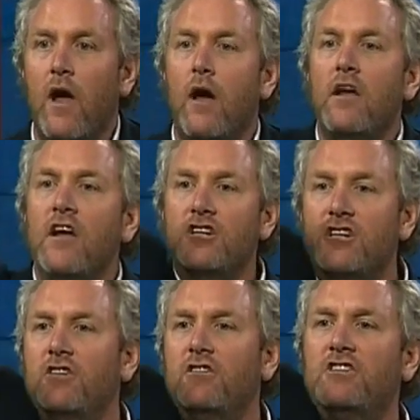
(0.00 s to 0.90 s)
crowd.
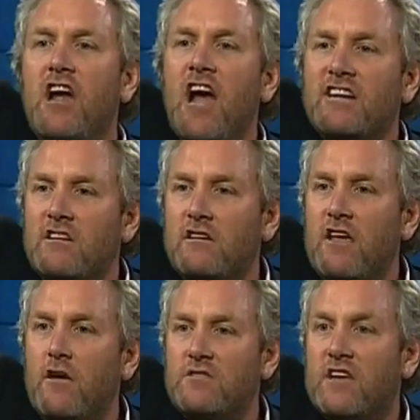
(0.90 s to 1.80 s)
Sheila Jackson
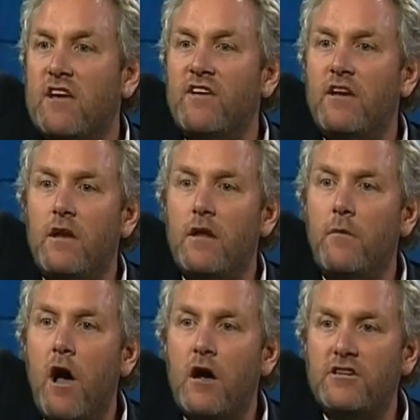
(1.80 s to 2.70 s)
Lee was giving an
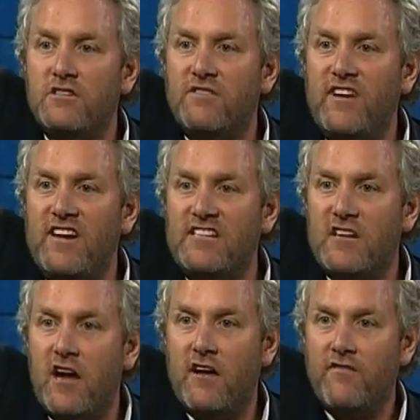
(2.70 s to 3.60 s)
obnoxious V
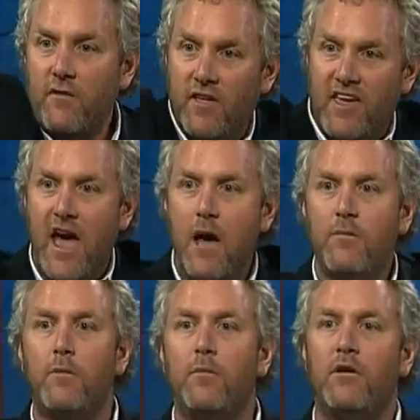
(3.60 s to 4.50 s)
sign from the
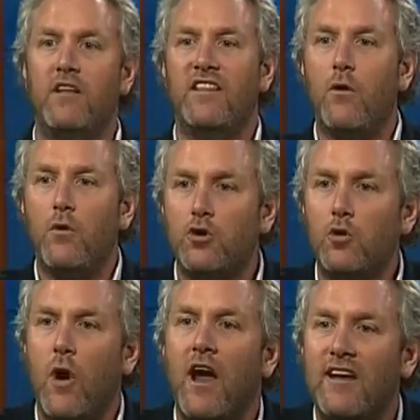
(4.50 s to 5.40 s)
Capitol building. They were
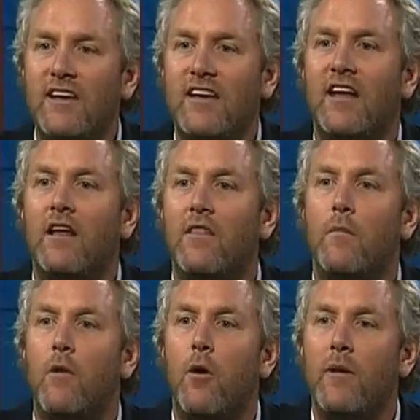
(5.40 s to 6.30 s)
trying to get
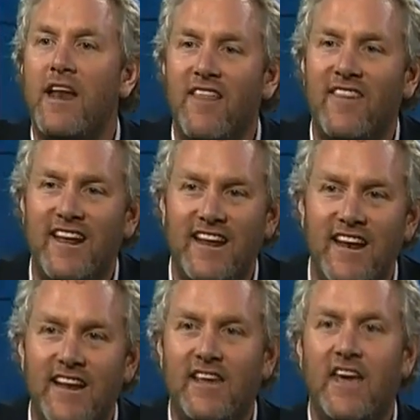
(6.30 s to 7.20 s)
the moment, and they
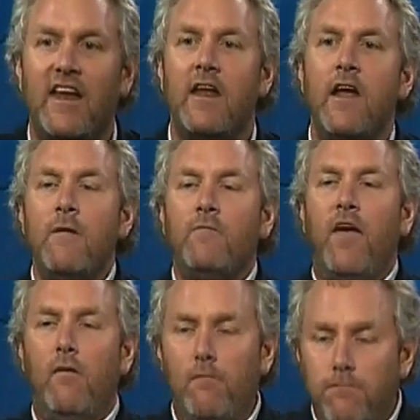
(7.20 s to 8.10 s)
didn't get it.
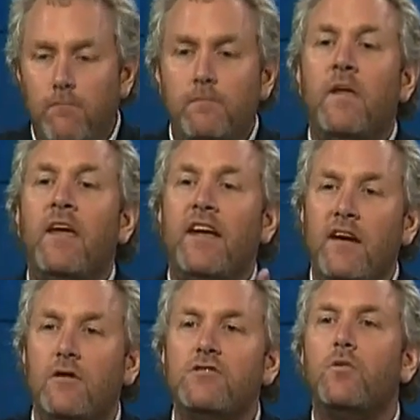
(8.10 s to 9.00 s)

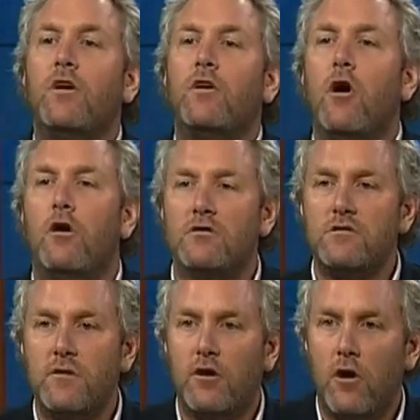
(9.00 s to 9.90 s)
Here's what
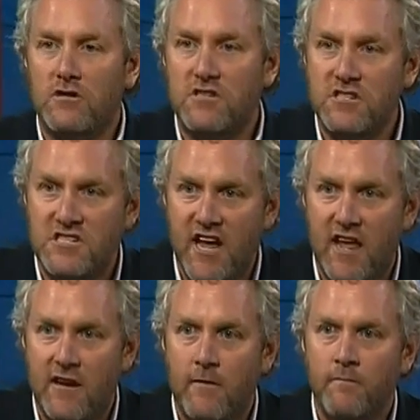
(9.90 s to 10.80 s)
Congressman Carson
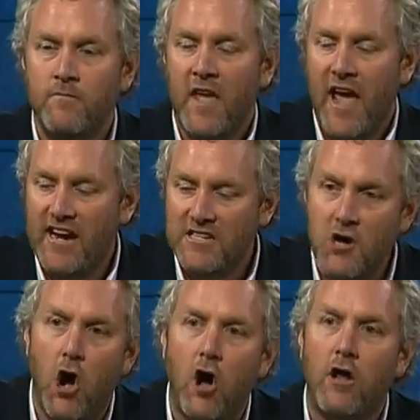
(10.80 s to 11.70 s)
said, and
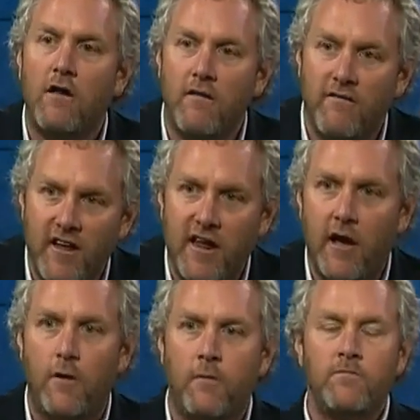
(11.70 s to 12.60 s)
it's on
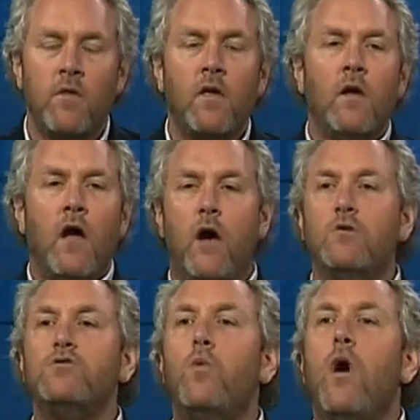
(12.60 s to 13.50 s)
video. I
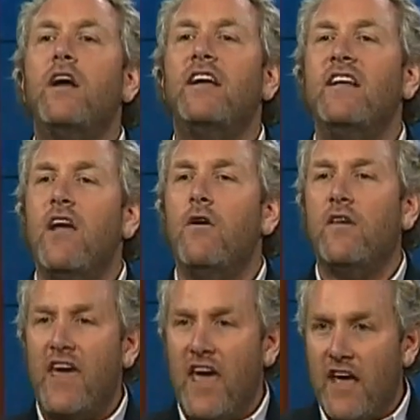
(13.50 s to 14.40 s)
was walking
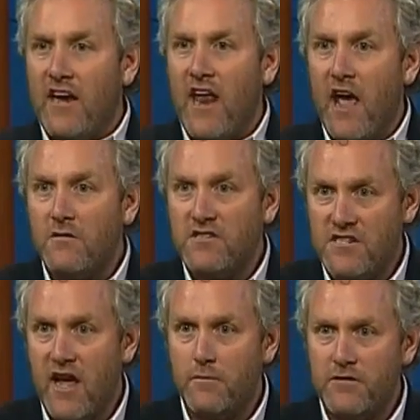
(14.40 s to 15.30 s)
down the Cannon House
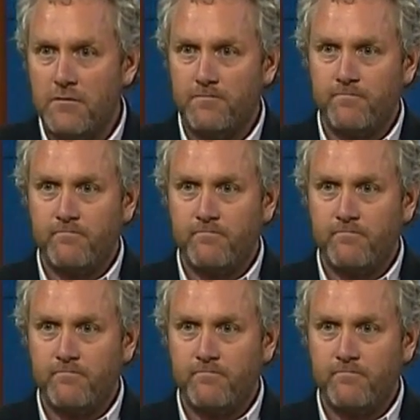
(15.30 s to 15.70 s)
steps.